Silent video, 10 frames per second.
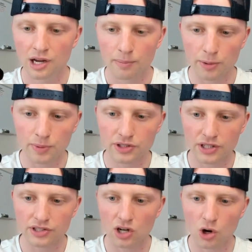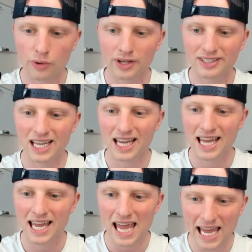Purpose doesn't always
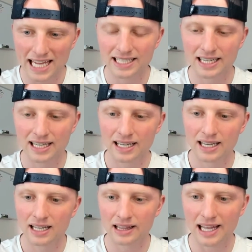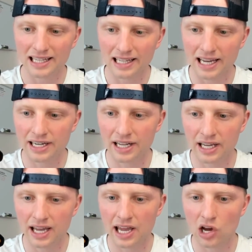hit like
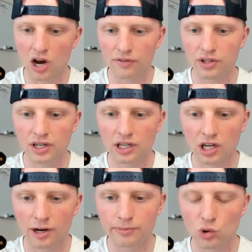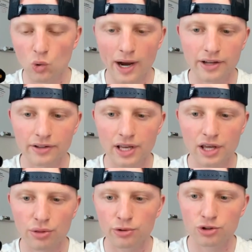lightning. It often comes
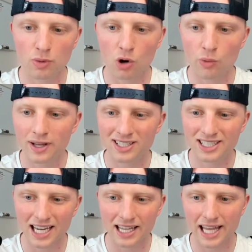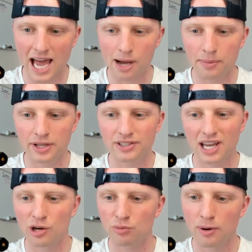quietly through small wins, daily habits,
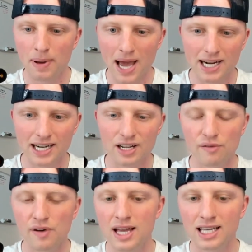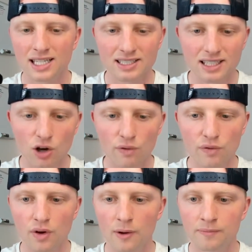and repetitive
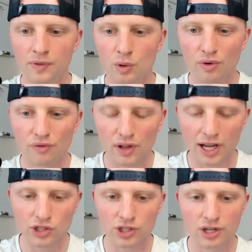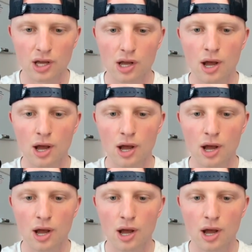self-reflection.